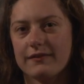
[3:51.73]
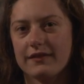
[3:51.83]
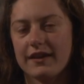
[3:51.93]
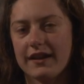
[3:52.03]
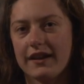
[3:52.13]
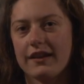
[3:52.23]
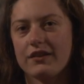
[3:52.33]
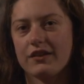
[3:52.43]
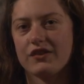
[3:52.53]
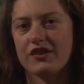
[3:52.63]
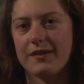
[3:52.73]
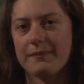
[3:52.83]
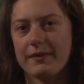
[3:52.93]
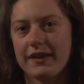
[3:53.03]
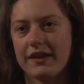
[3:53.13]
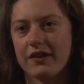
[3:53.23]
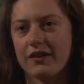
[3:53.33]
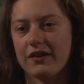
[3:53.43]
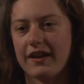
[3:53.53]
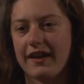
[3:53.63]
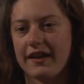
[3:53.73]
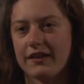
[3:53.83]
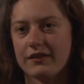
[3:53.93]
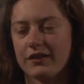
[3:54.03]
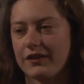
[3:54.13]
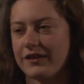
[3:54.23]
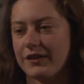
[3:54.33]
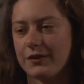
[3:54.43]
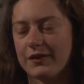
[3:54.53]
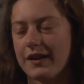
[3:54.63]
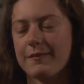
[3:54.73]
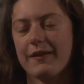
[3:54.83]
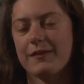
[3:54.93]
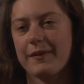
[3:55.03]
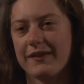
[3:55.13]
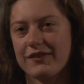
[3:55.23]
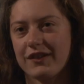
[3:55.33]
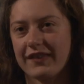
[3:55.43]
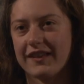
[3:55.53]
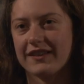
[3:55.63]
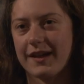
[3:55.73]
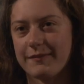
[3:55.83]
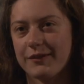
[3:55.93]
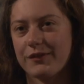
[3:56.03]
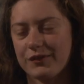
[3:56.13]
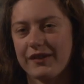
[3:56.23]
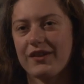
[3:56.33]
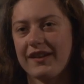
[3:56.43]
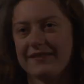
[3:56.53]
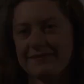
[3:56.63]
get an internship here and learned a whole lot about space during that time, and it was really great.